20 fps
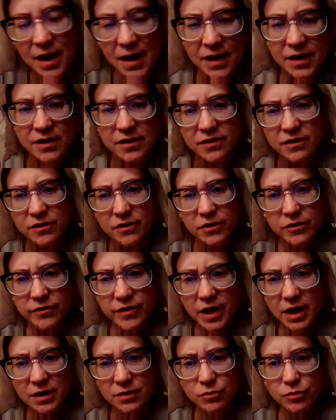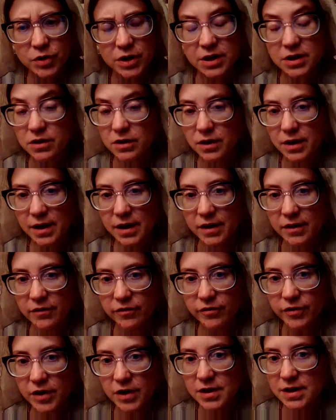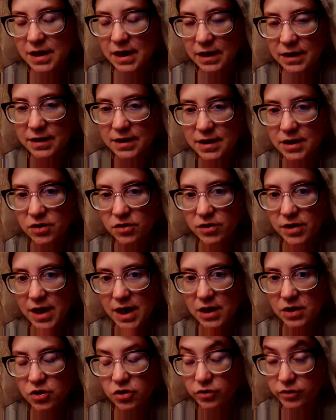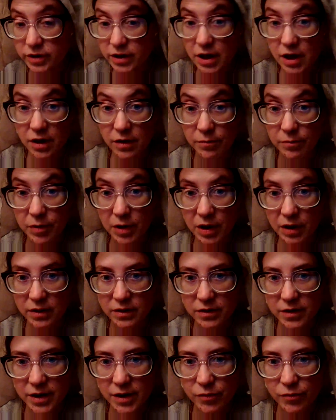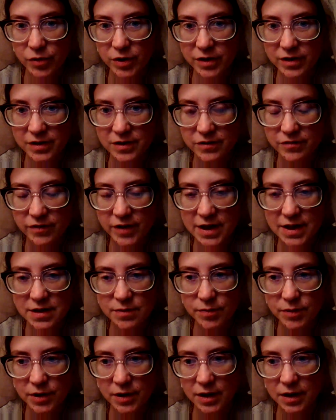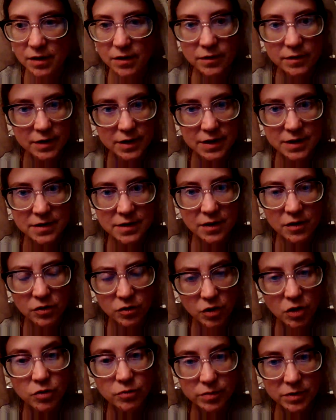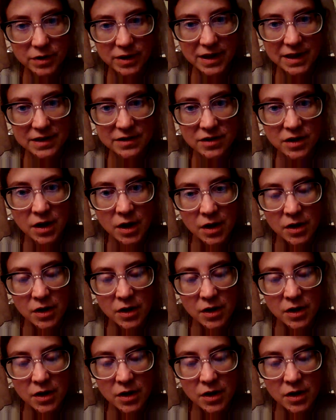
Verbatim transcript: And you, you've got to wonder if TELUS International is kind of partnering with this Facebook and all these globalists